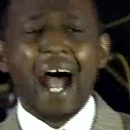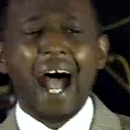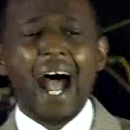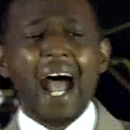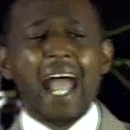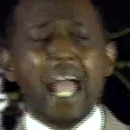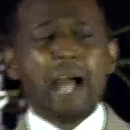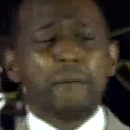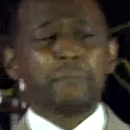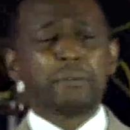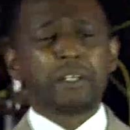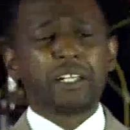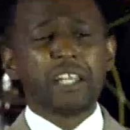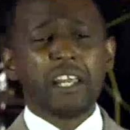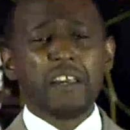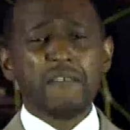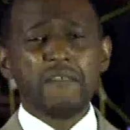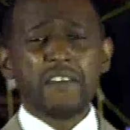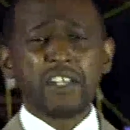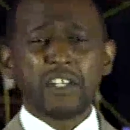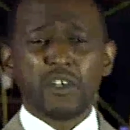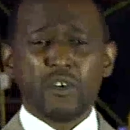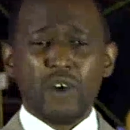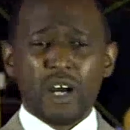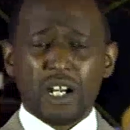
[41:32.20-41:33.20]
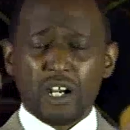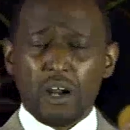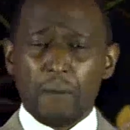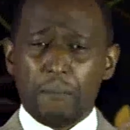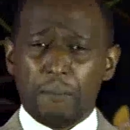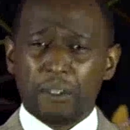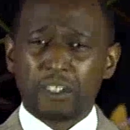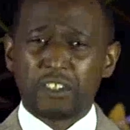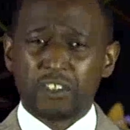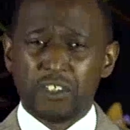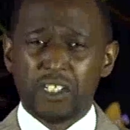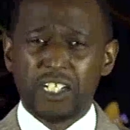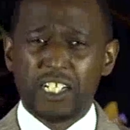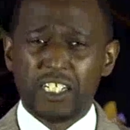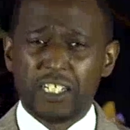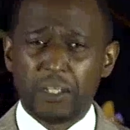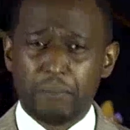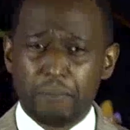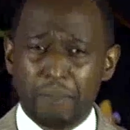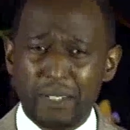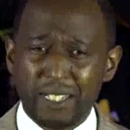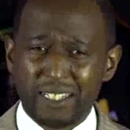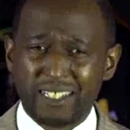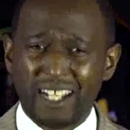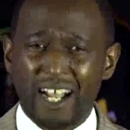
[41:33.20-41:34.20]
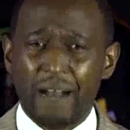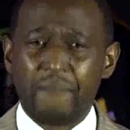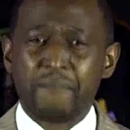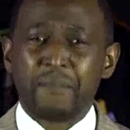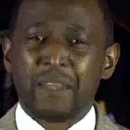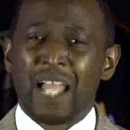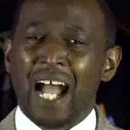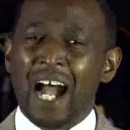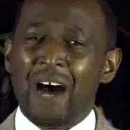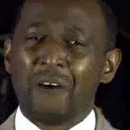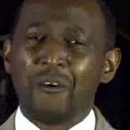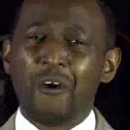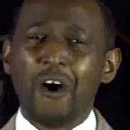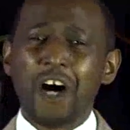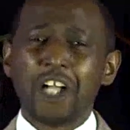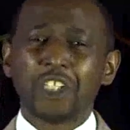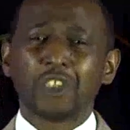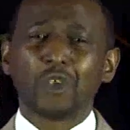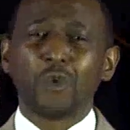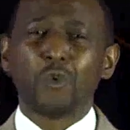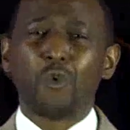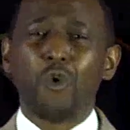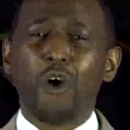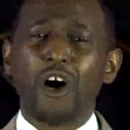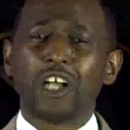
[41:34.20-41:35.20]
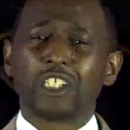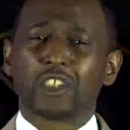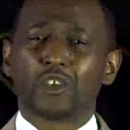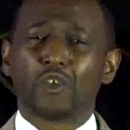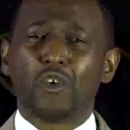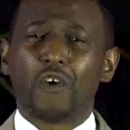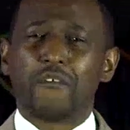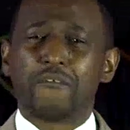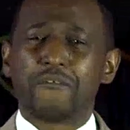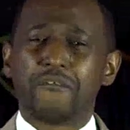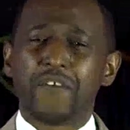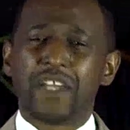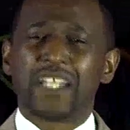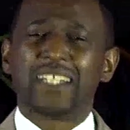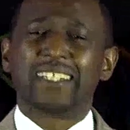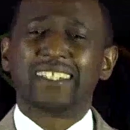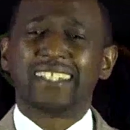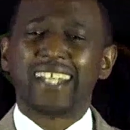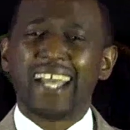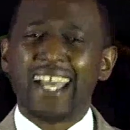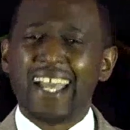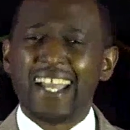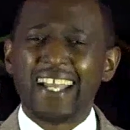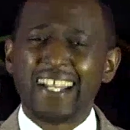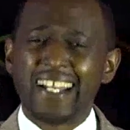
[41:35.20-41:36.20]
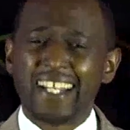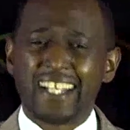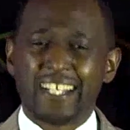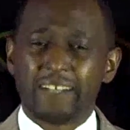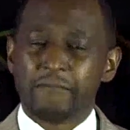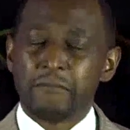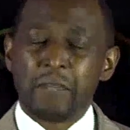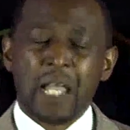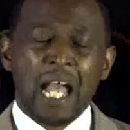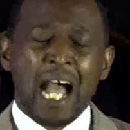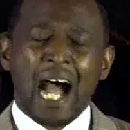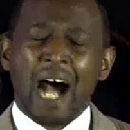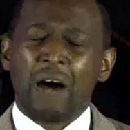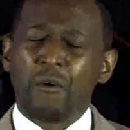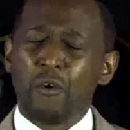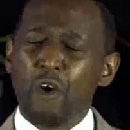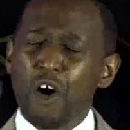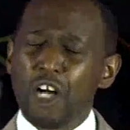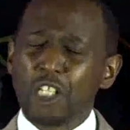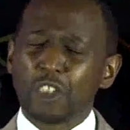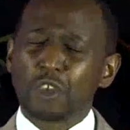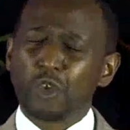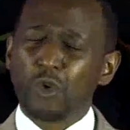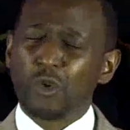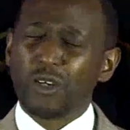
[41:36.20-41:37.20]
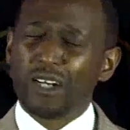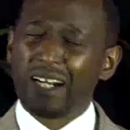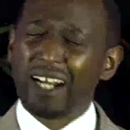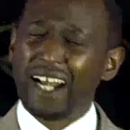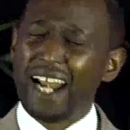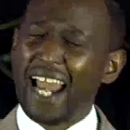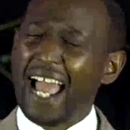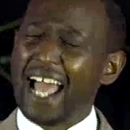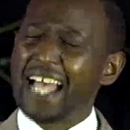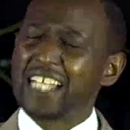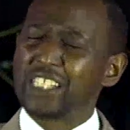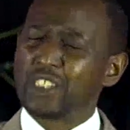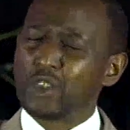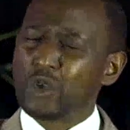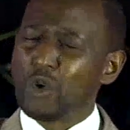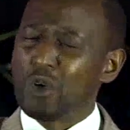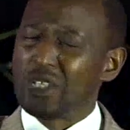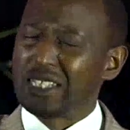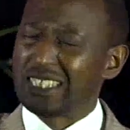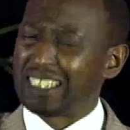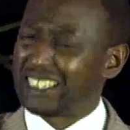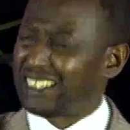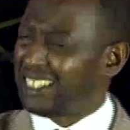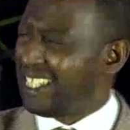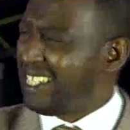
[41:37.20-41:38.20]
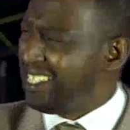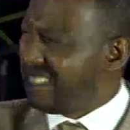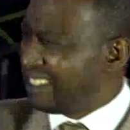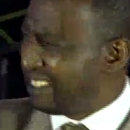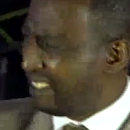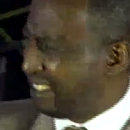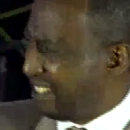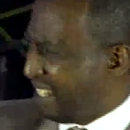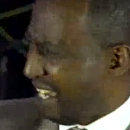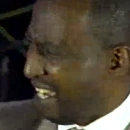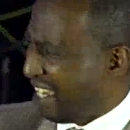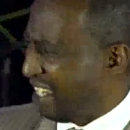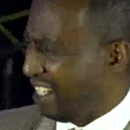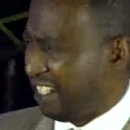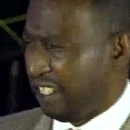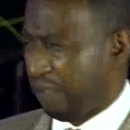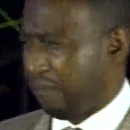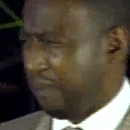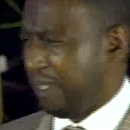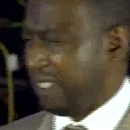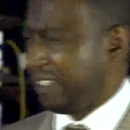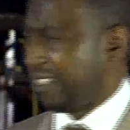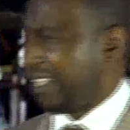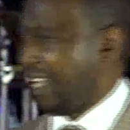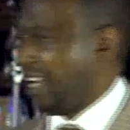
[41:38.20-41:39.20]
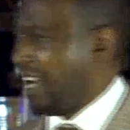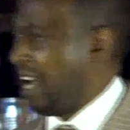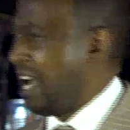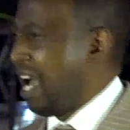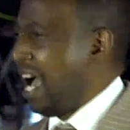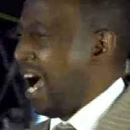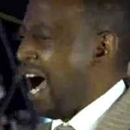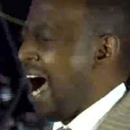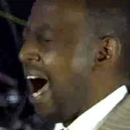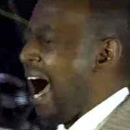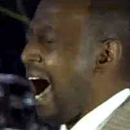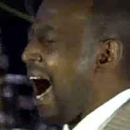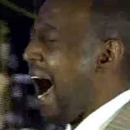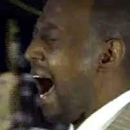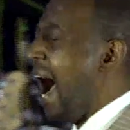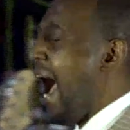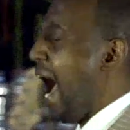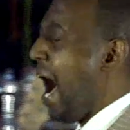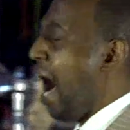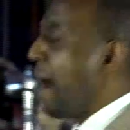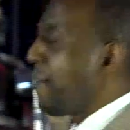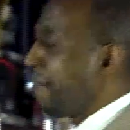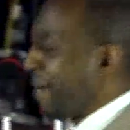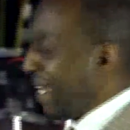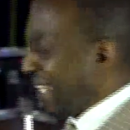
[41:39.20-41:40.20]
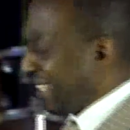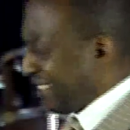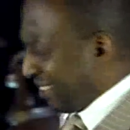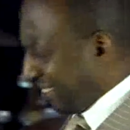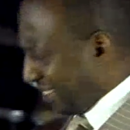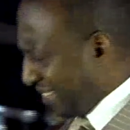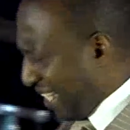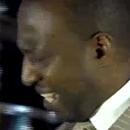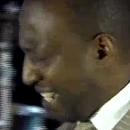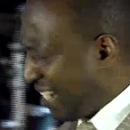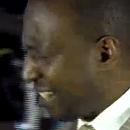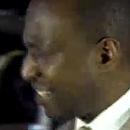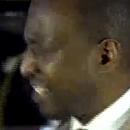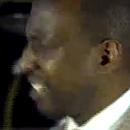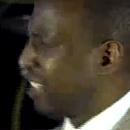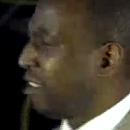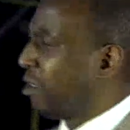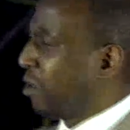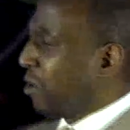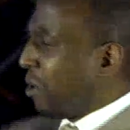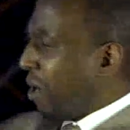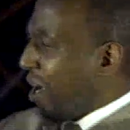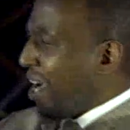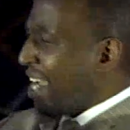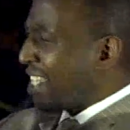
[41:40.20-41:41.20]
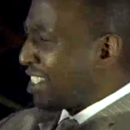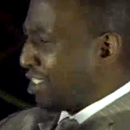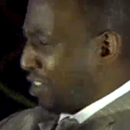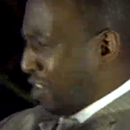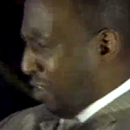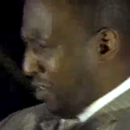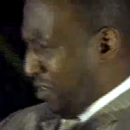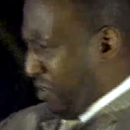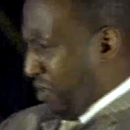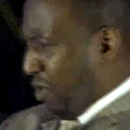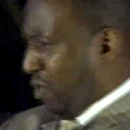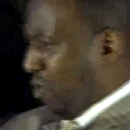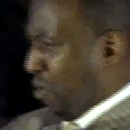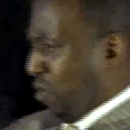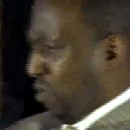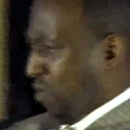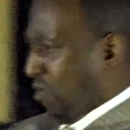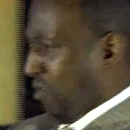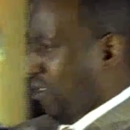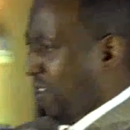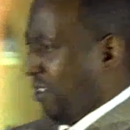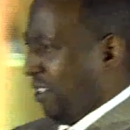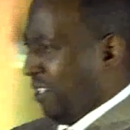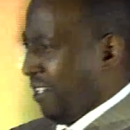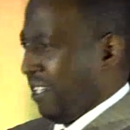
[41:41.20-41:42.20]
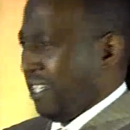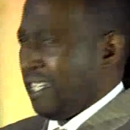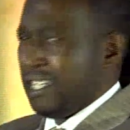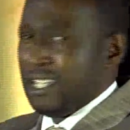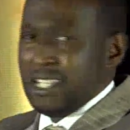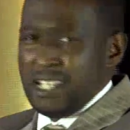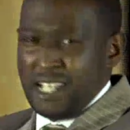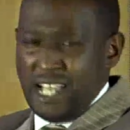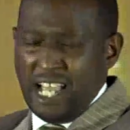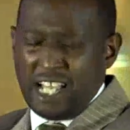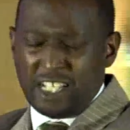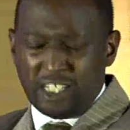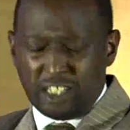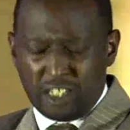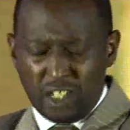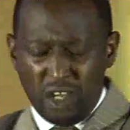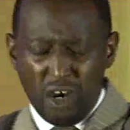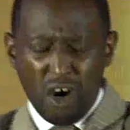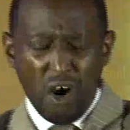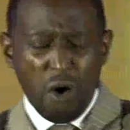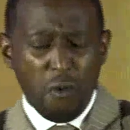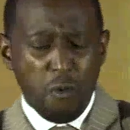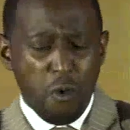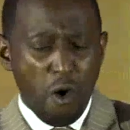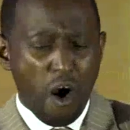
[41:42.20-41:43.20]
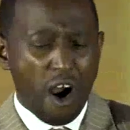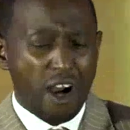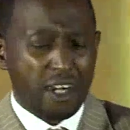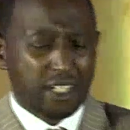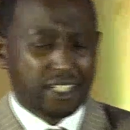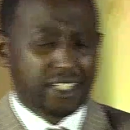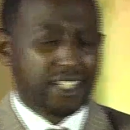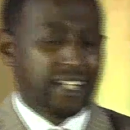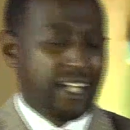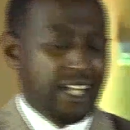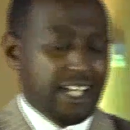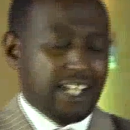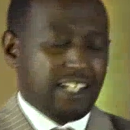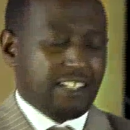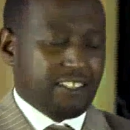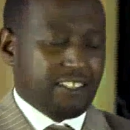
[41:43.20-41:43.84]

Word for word: I am giving you an opportunity, Peter. I want to wash your feet daily. I want to cleanse your sins daily, Peter. I am extending grace to you. And so, what